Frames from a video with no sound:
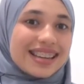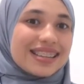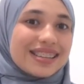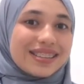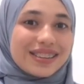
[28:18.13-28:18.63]

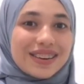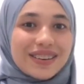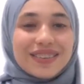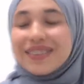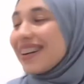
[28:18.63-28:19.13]

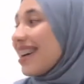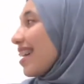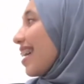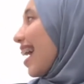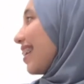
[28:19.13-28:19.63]
So,
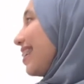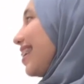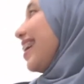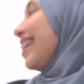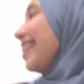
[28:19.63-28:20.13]

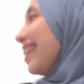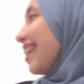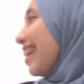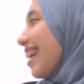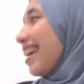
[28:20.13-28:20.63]
Ashikin,
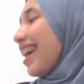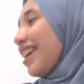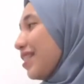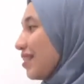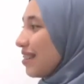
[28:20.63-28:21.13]
can
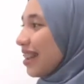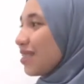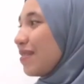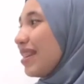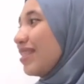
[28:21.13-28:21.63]
you
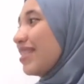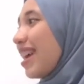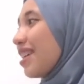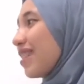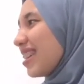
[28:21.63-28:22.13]
explain to
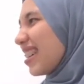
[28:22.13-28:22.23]
them about the